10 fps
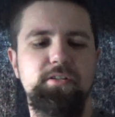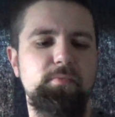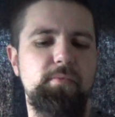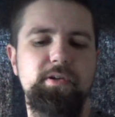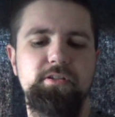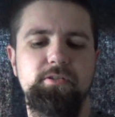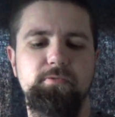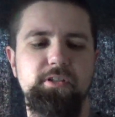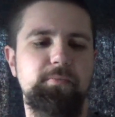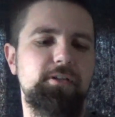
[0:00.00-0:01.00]
and my
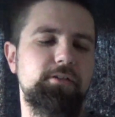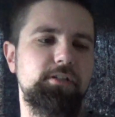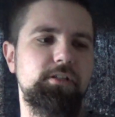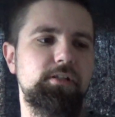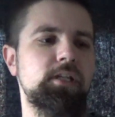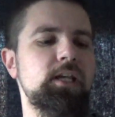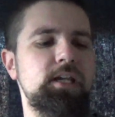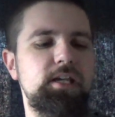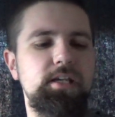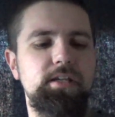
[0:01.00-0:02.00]
personal experiences.
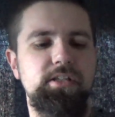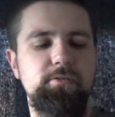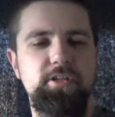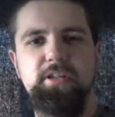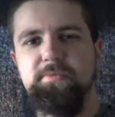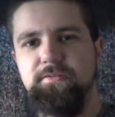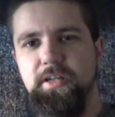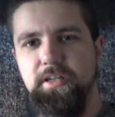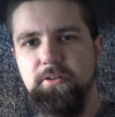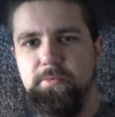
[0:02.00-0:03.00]
So in terms of
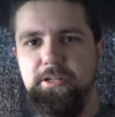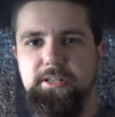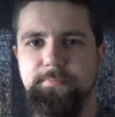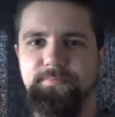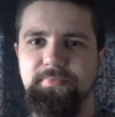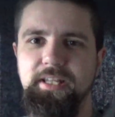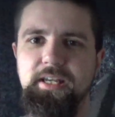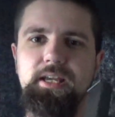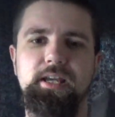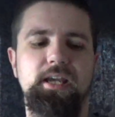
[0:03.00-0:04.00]
ergonomics,
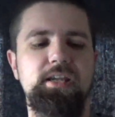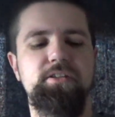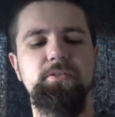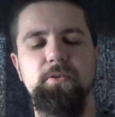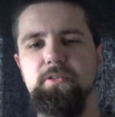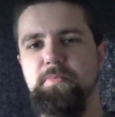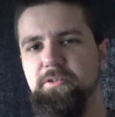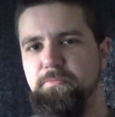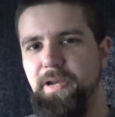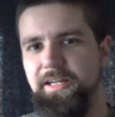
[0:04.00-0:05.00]
it's not the
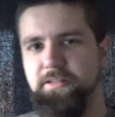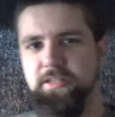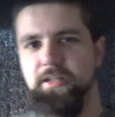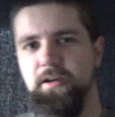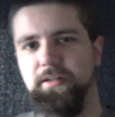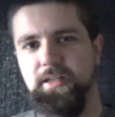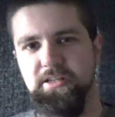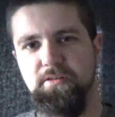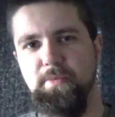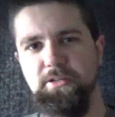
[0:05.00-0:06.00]
most balanced gun,
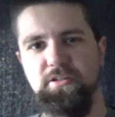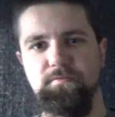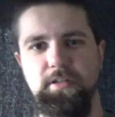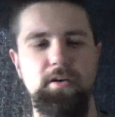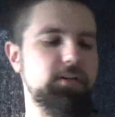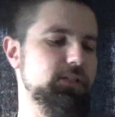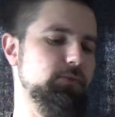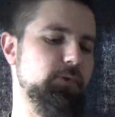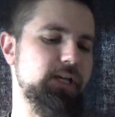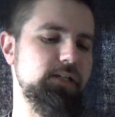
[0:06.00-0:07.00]
as I mentioned regarding
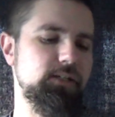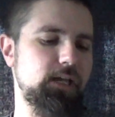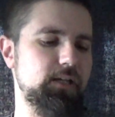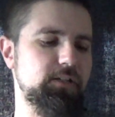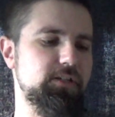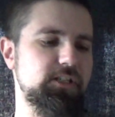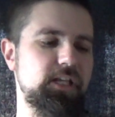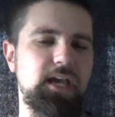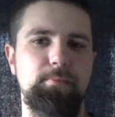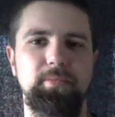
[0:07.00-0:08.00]
the weight and because of
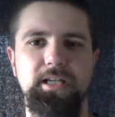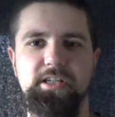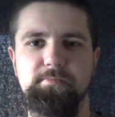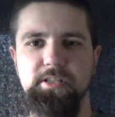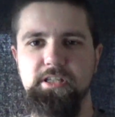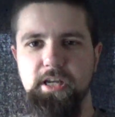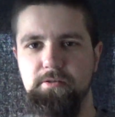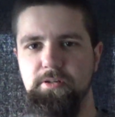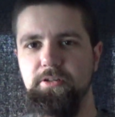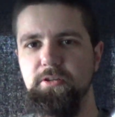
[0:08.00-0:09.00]
the hand placement. So
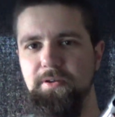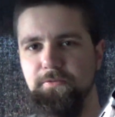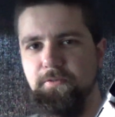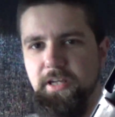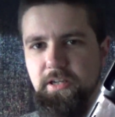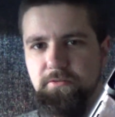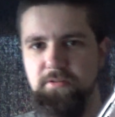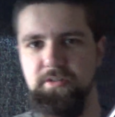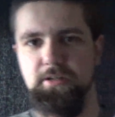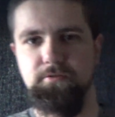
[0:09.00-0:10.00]
you do have finger
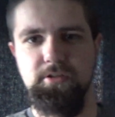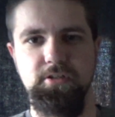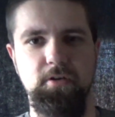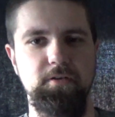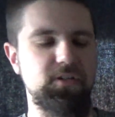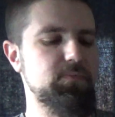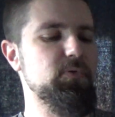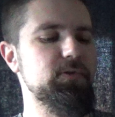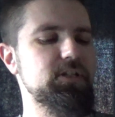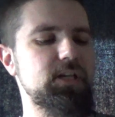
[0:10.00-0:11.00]
grooves here on the stock, as I
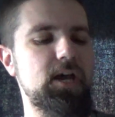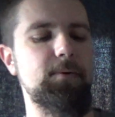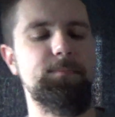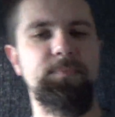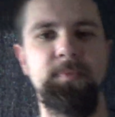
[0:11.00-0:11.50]
pointed out.